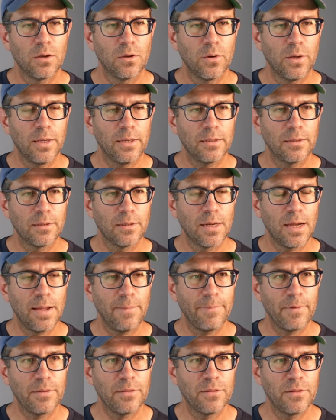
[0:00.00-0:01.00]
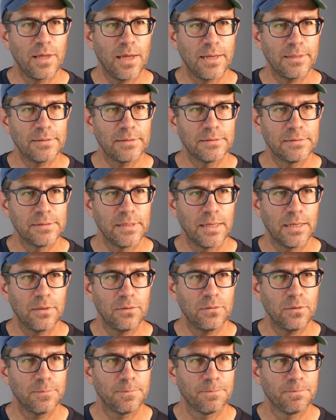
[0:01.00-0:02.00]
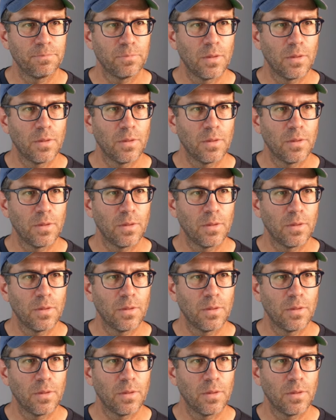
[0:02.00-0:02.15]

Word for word: Go ahead and copy that down.